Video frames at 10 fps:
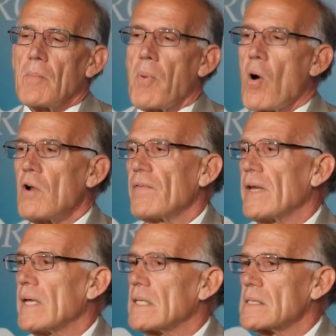Part of
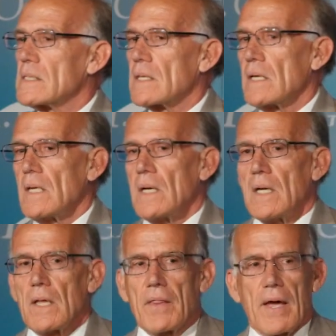it is
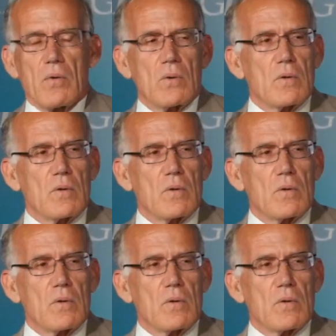that